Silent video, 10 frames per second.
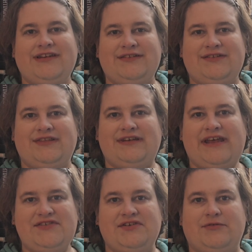is the
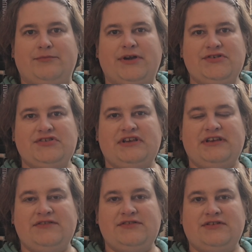National March
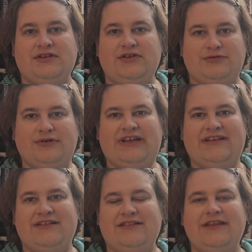into
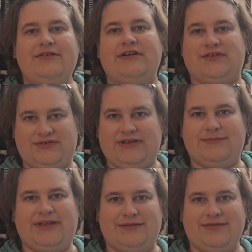Literacy
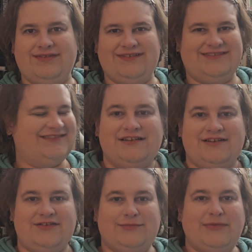Month.
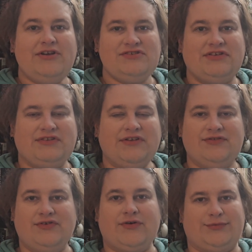So March is
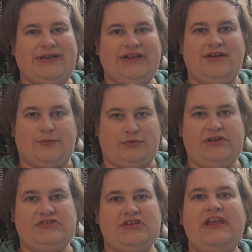also a reading
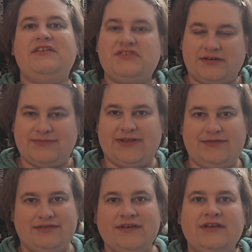appreciation
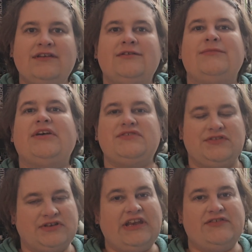month, about
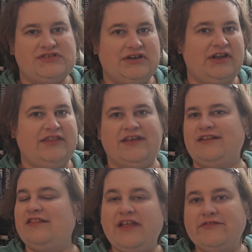just kind of sharing the
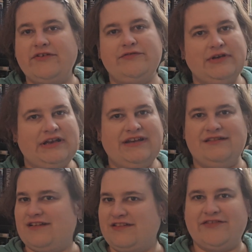love of
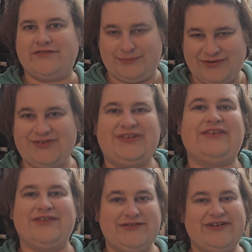reading, the love of books
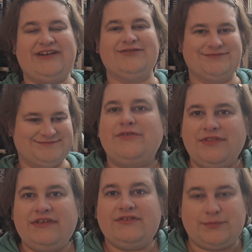everywhere. For
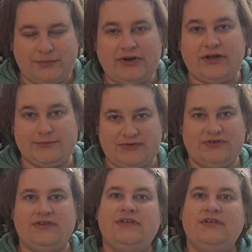this prompt,